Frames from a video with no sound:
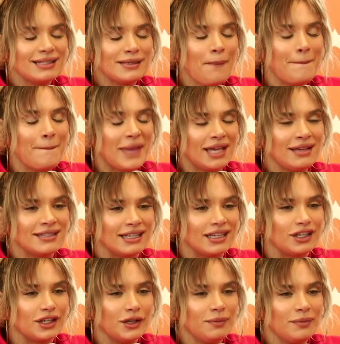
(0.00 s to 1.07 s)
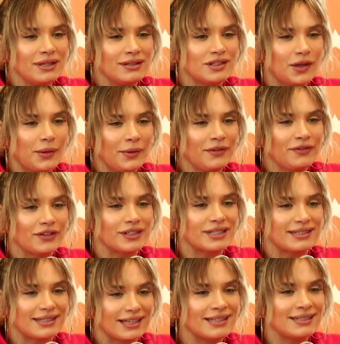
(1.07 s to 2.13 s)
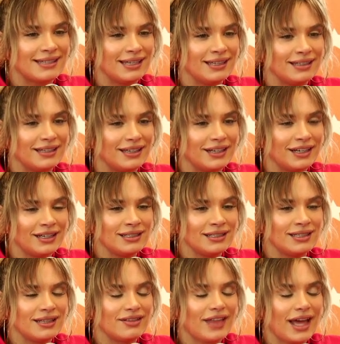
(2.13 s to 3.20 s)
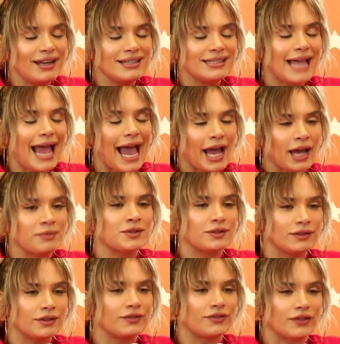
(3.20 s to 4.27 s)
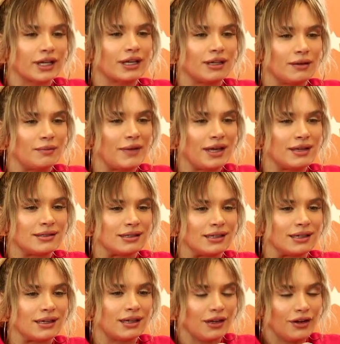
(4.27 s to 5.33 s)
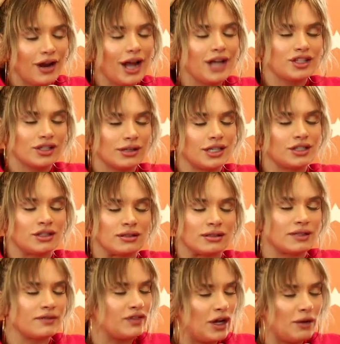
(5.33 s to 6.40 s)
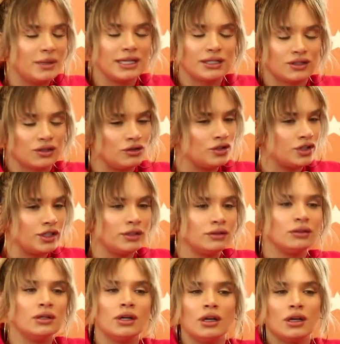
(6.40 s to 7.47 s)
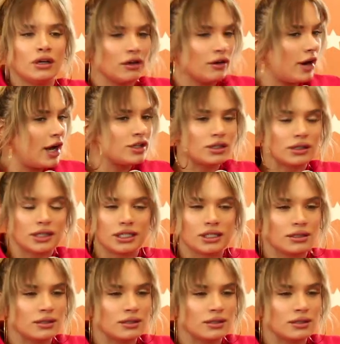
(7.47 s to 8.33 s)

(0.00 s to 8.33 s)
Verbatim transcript: amazing. You've been sober for 16 years. Mm-hmm. That is absolutely freaking amazing. Thank congratulations. thank you. If nobody's told you, congratulations